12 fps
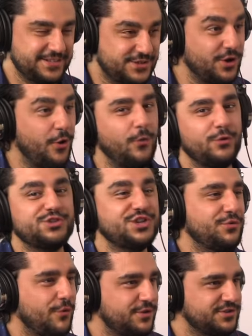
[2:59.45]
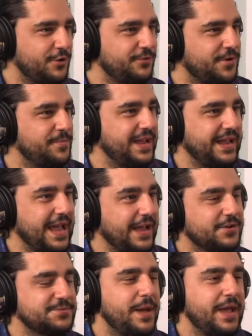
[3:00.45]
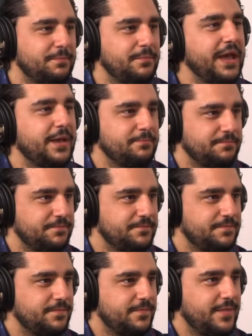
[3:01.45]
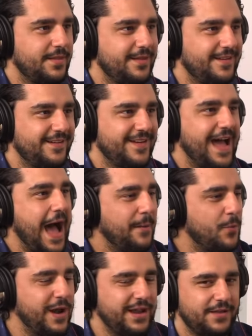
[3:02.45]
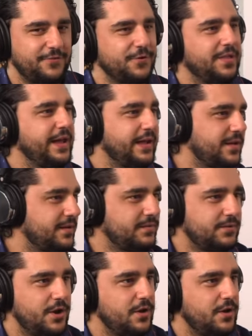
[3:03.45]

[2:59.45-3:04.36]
so she rolls over to me and goes, babe, babe. I'm waiting for like, you